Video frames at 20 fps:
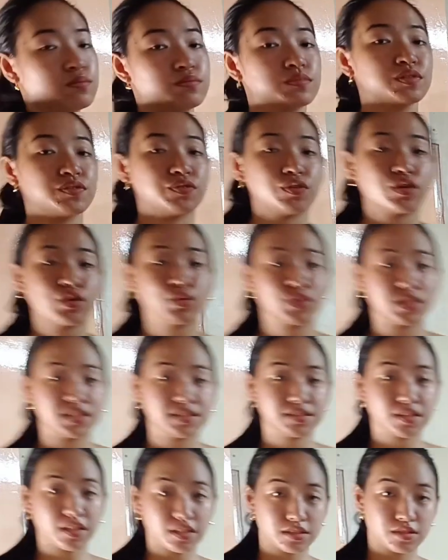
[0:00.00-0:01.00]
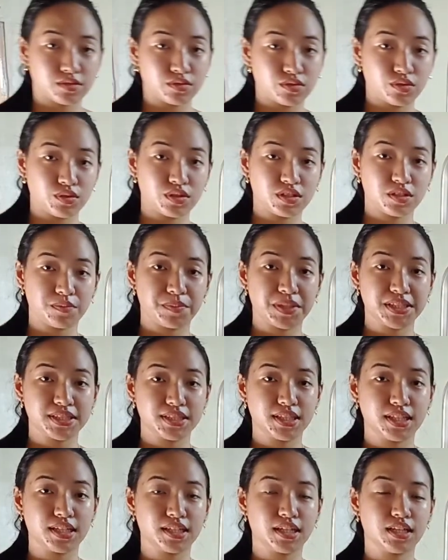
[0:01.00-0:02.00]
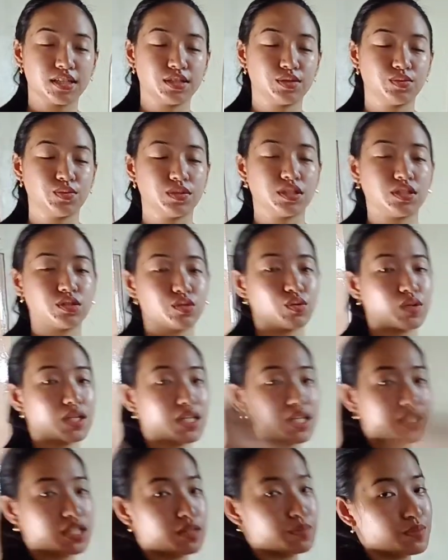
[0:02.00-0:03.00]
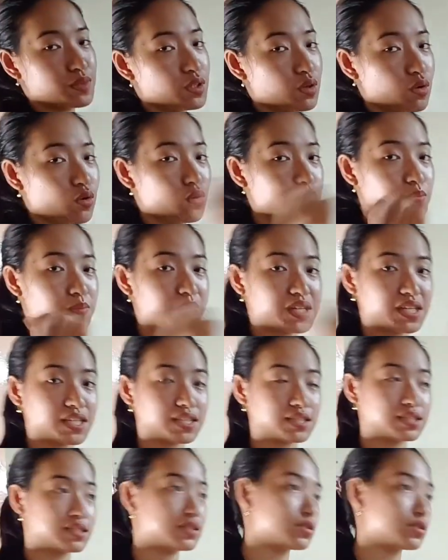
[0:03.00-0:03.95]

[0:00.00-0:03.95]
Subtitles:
Before we start doing the painting, guys, we need to clean up the whole place.